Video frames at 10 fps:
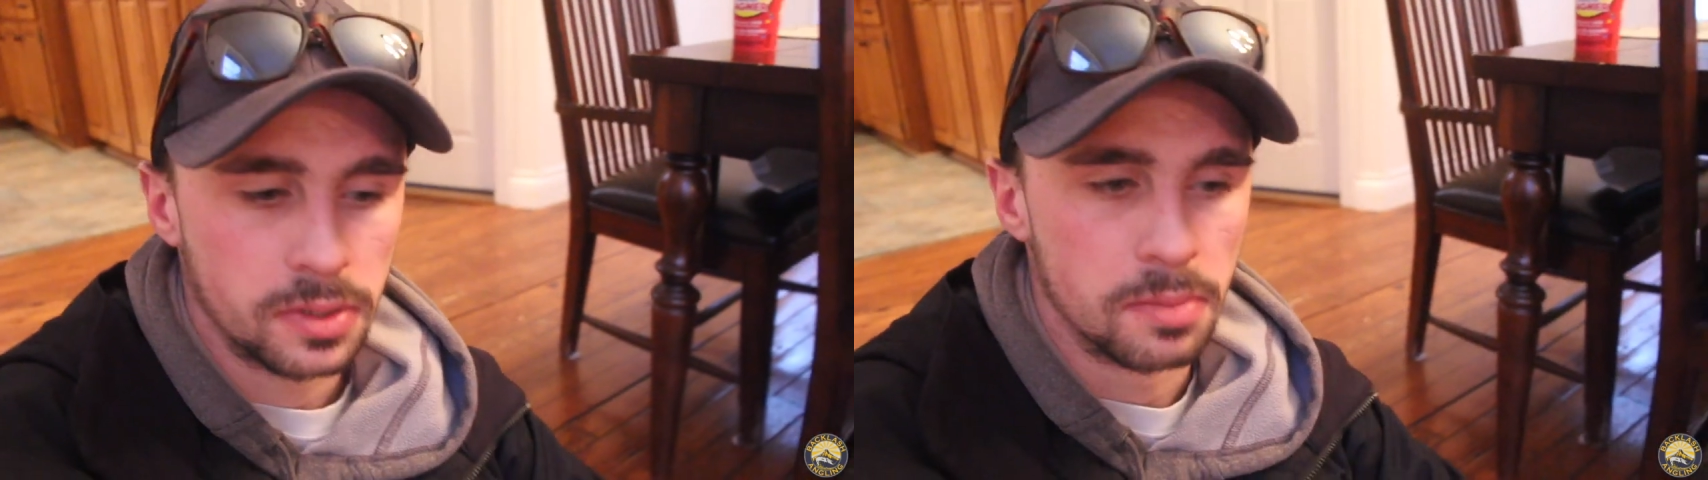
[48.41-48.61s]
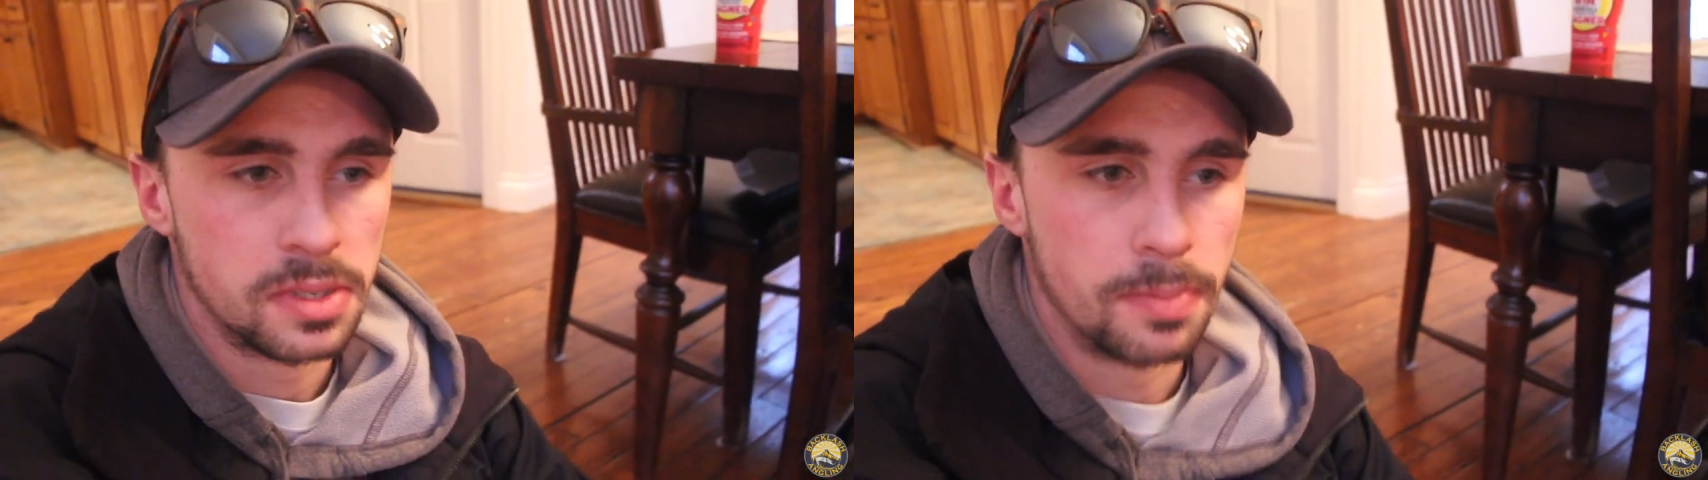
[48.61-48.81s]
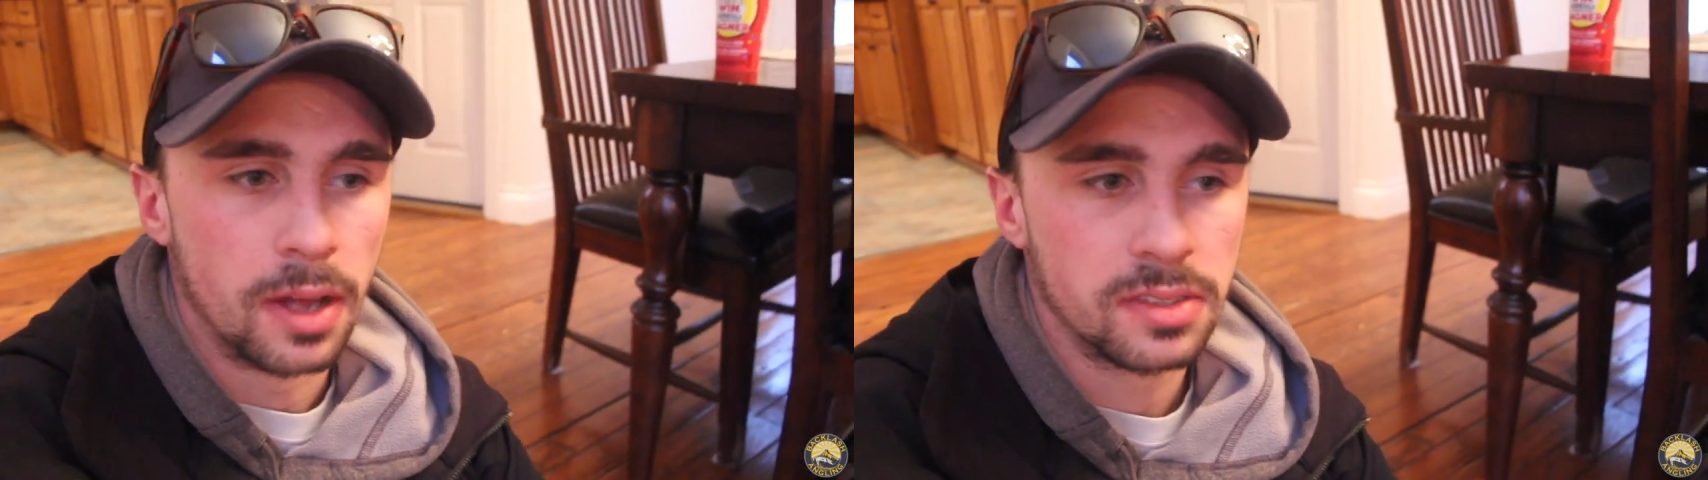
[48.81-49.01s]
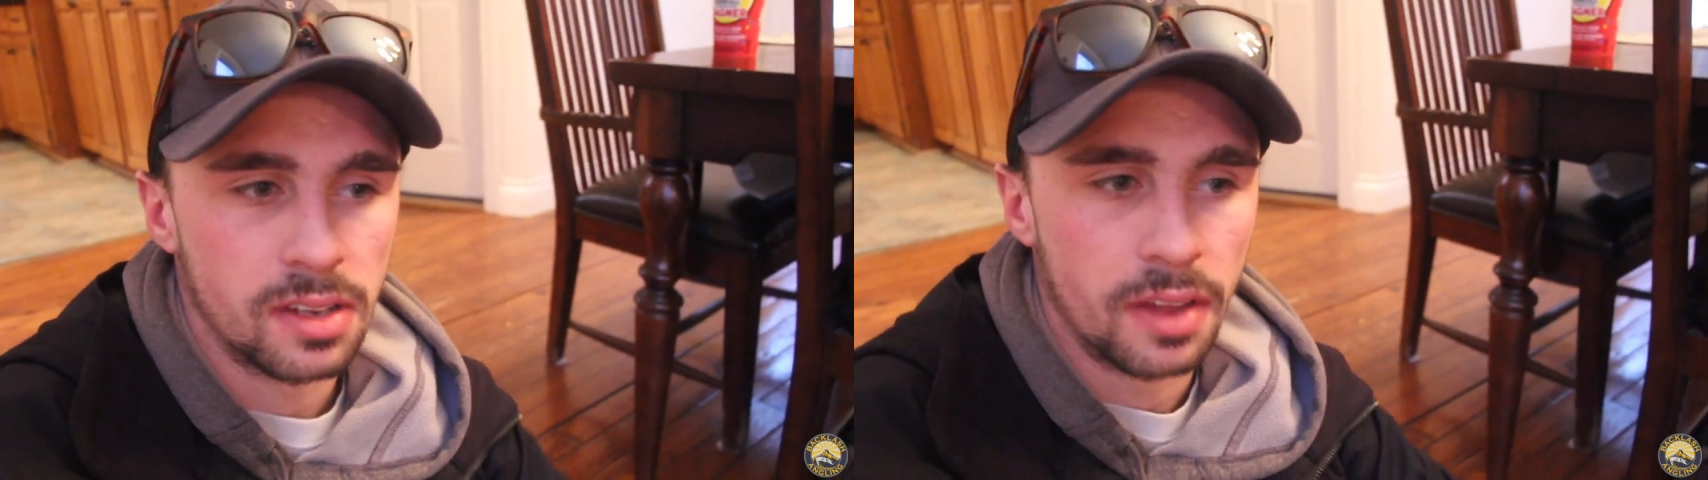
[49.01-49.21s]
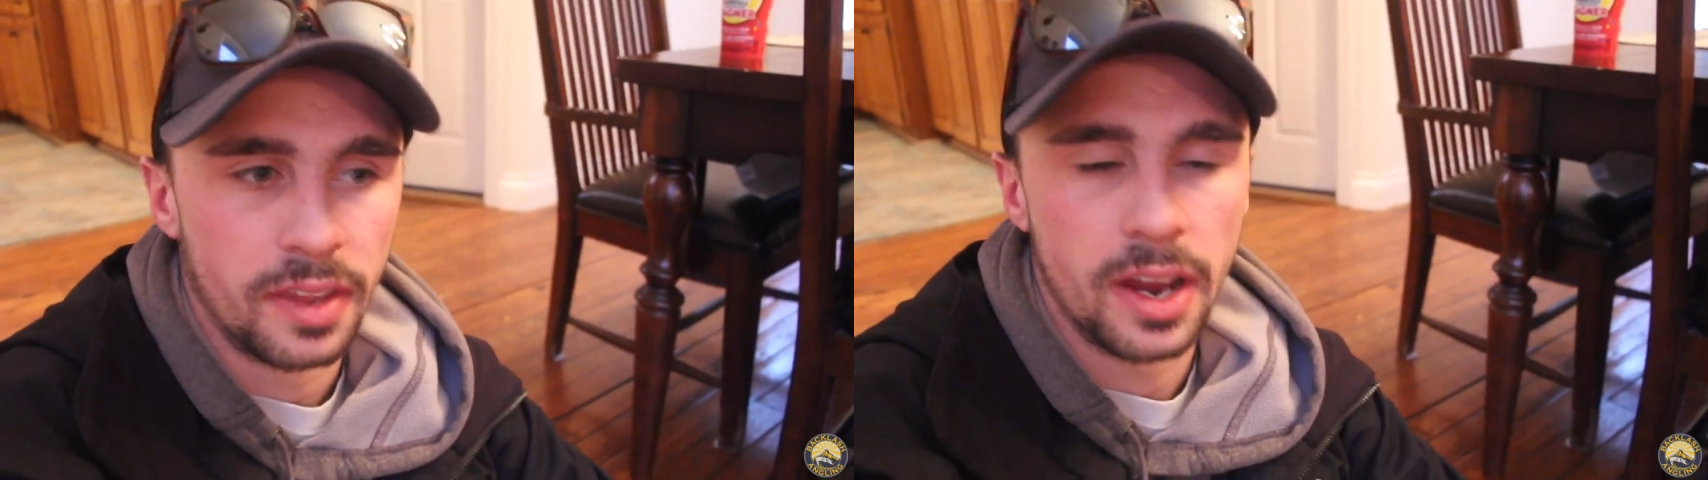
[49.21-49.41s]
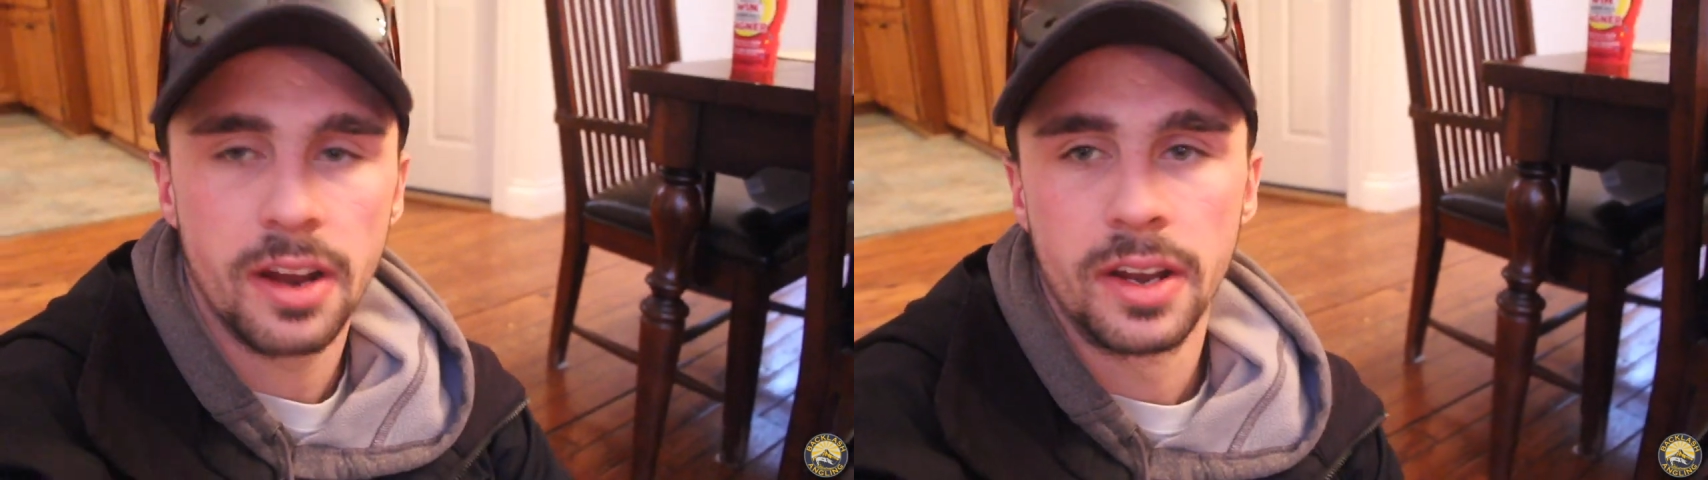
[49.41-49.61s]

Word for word: with some smelts on there,